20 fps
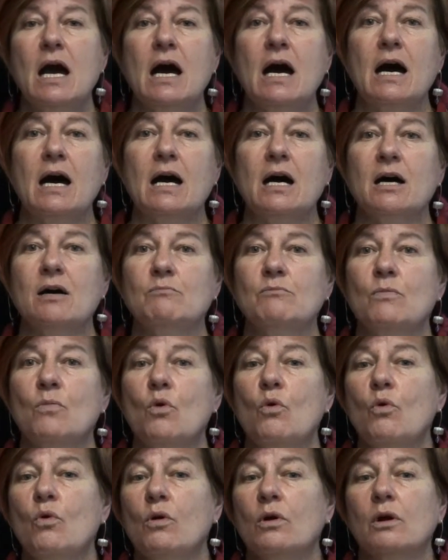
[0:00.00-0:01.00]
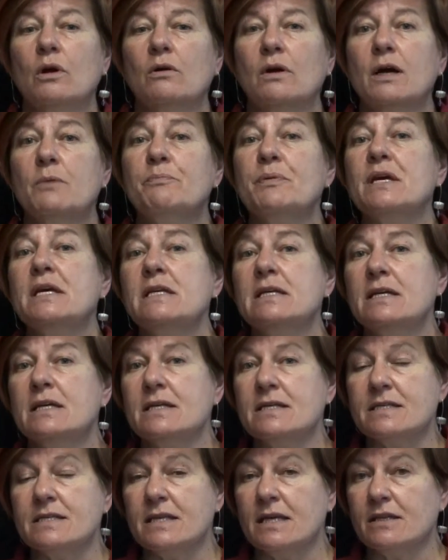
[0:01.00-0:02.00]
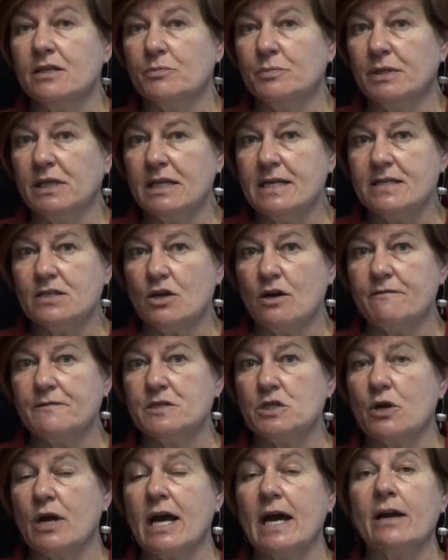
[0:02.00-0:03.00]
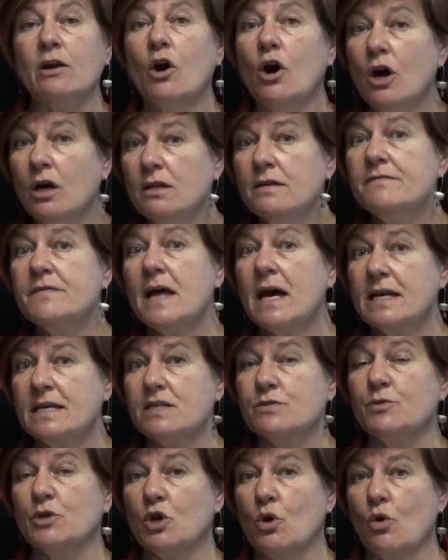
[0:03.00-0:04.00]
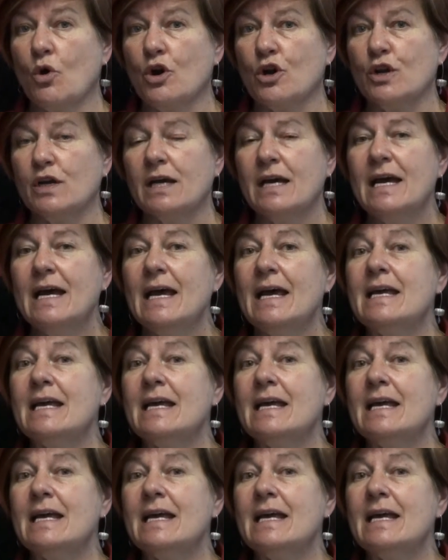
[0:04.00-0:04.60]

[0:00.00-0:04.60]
um, or opinions that the police officer had. All of that is recorded.